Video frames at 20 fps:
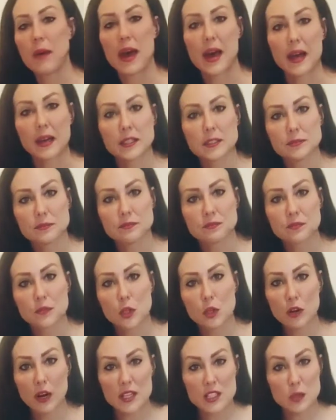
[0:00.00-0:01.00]
bag.
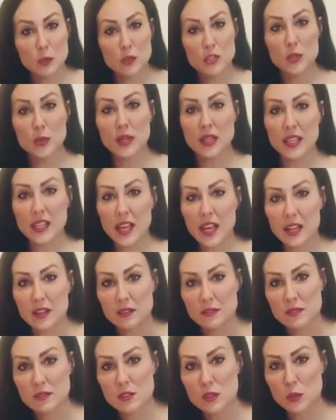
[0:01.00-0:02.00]
All right, so we'll do it
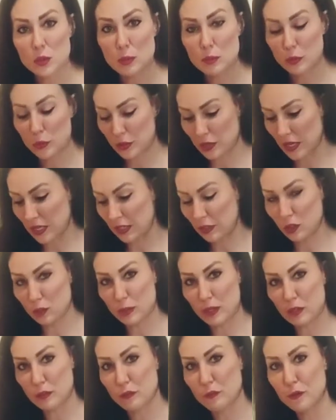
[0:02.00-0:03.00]
again. So we put a little
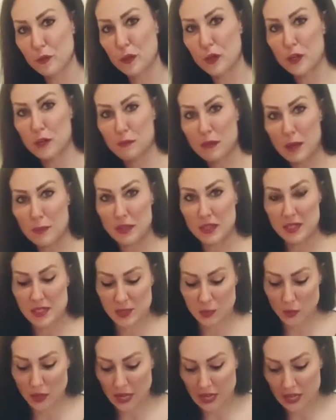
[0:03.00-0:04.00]
bit of food, maybe
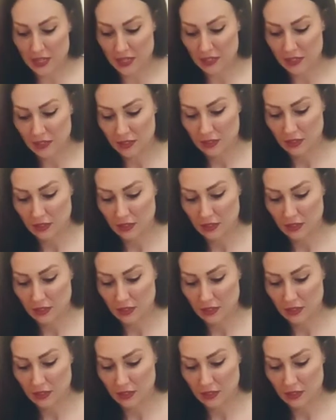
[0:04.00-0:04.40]
this way.